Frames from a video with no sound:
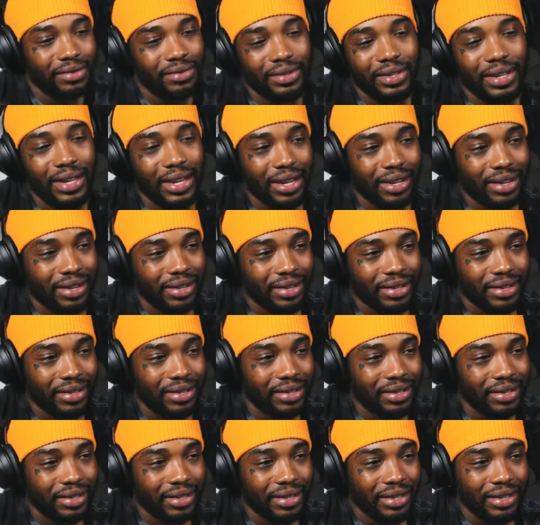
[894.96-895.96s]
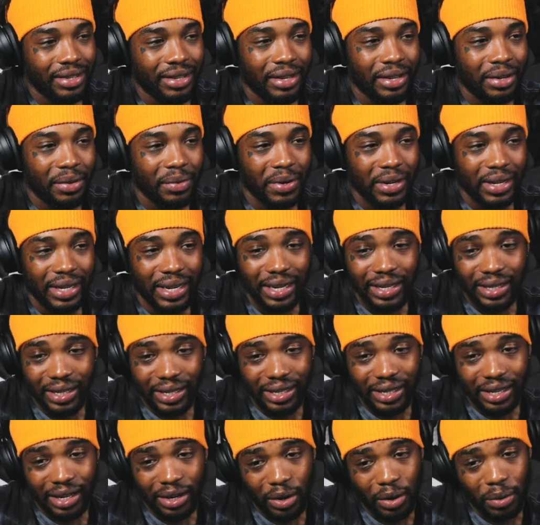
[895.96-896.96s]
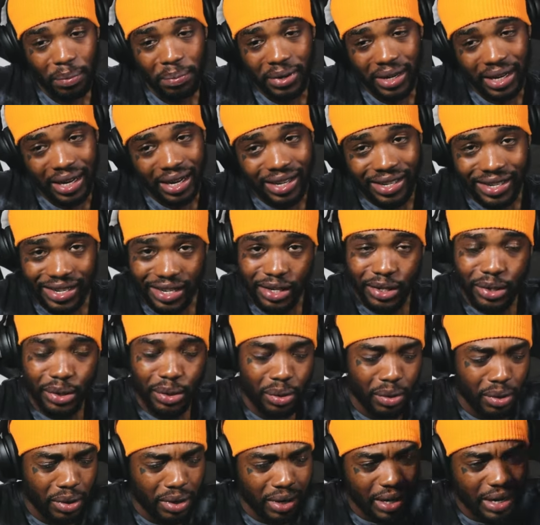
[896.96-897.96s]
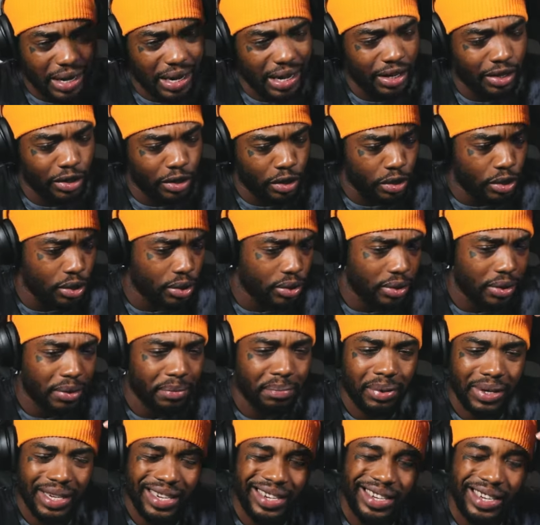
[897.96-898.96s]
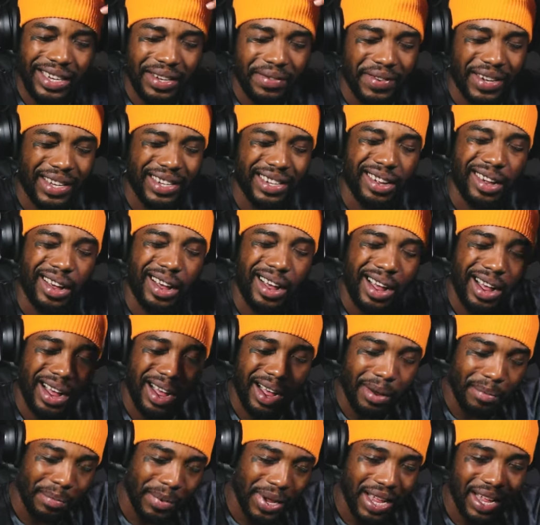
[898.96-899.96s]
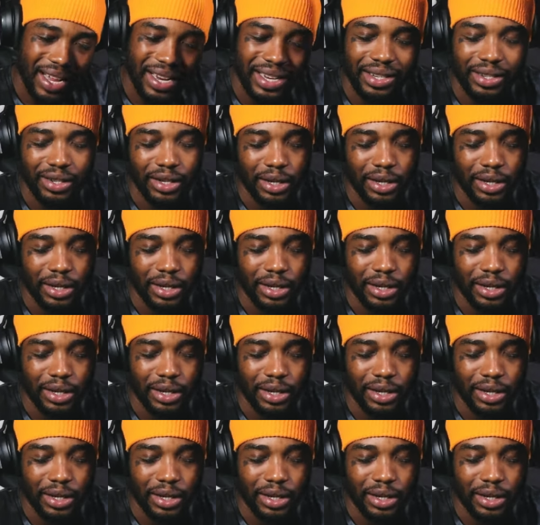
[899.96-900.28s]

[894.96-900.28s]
Yeah. Well, that's it. I hope you guys enjoy. As usual, please leave a comment,